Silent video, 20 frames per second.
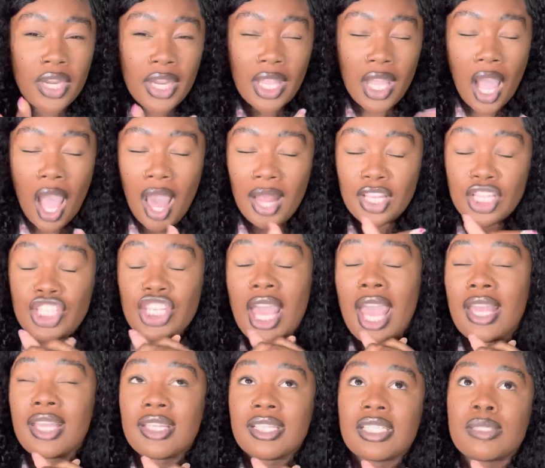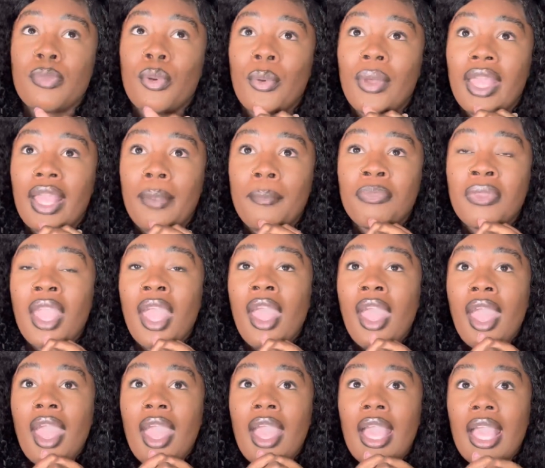in college at this point,
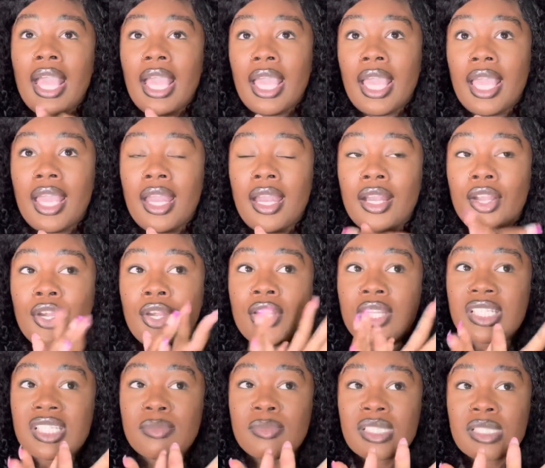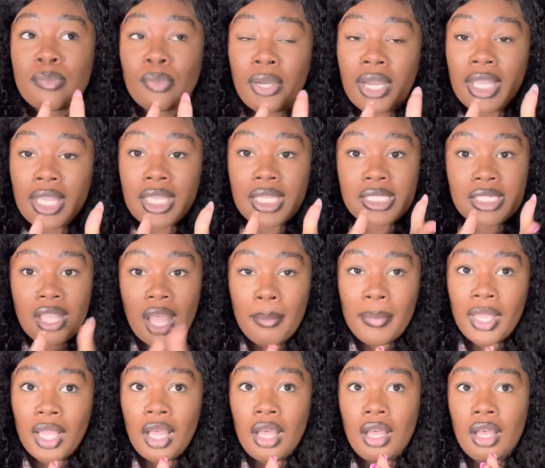and Christmas break is
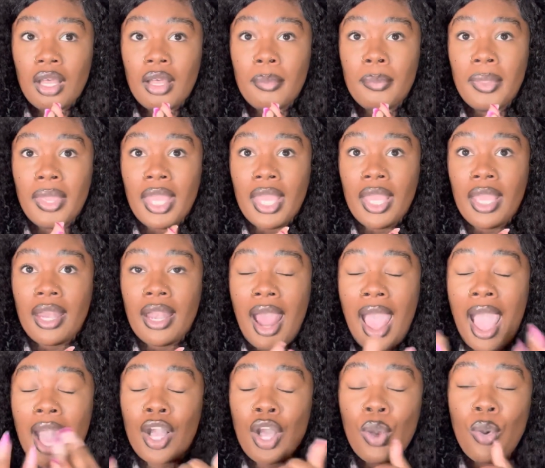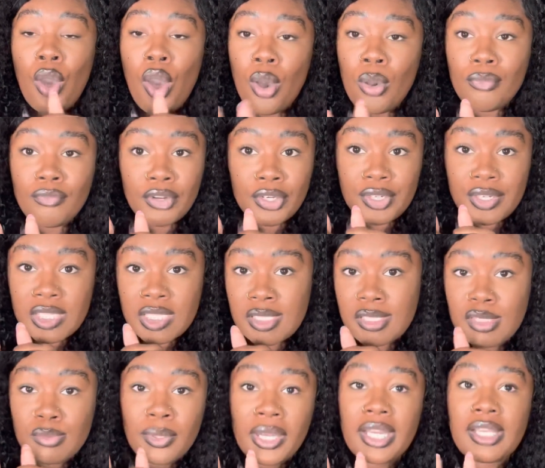coming up, and I go home for
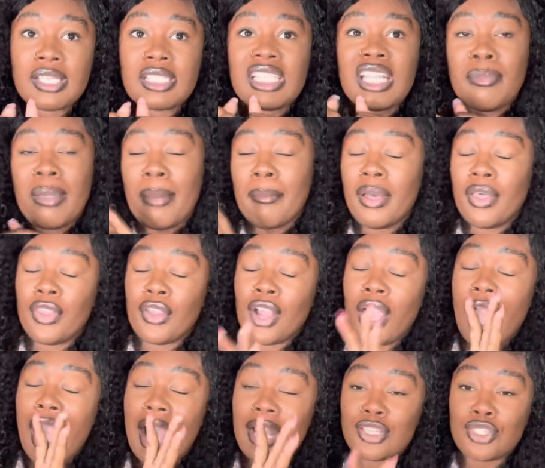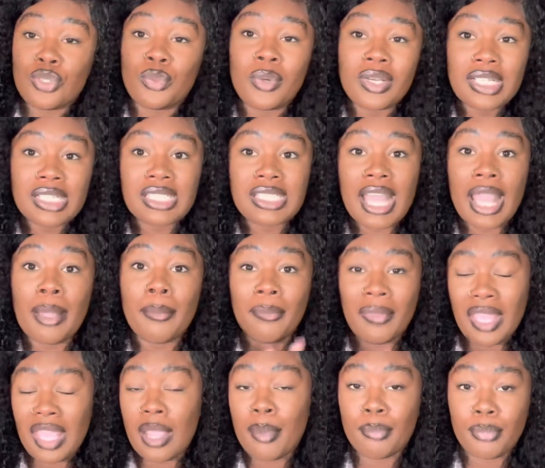Christmas break to see my mother. I do want to say
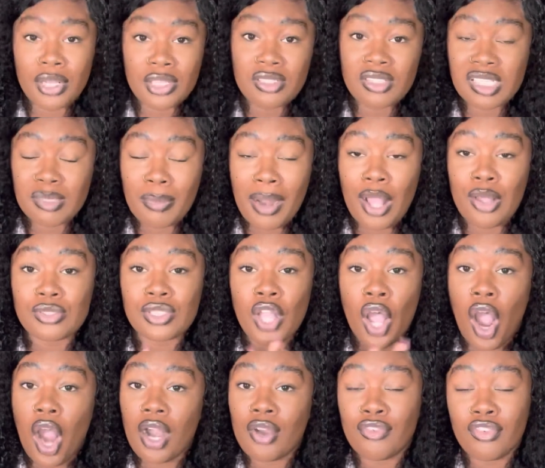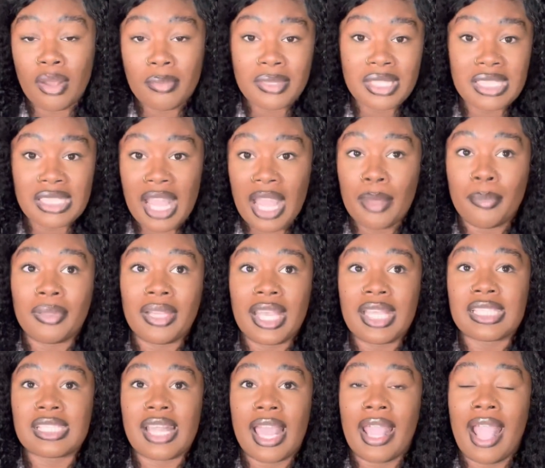me and Brussels Sprouts are from the same
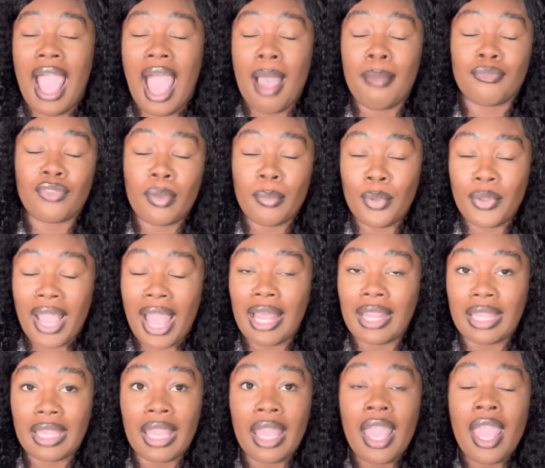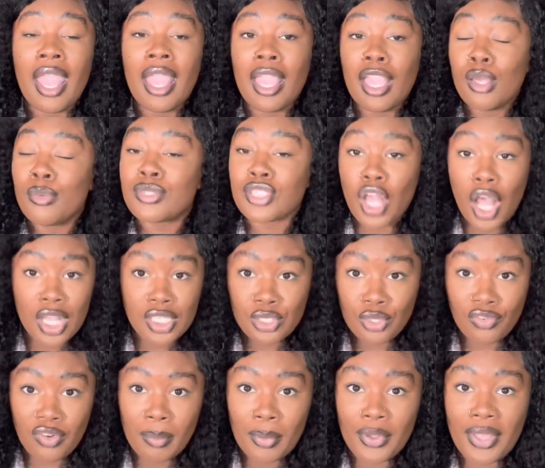place. Like, I'm from Ocala, he was
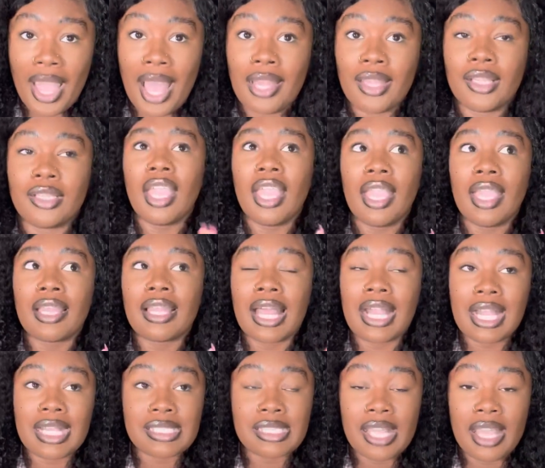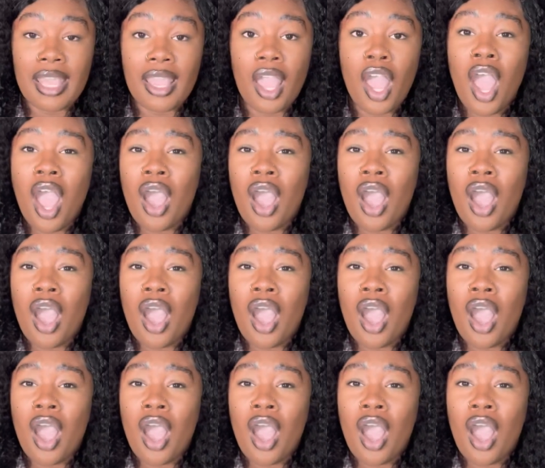also from Ocala, and like I said,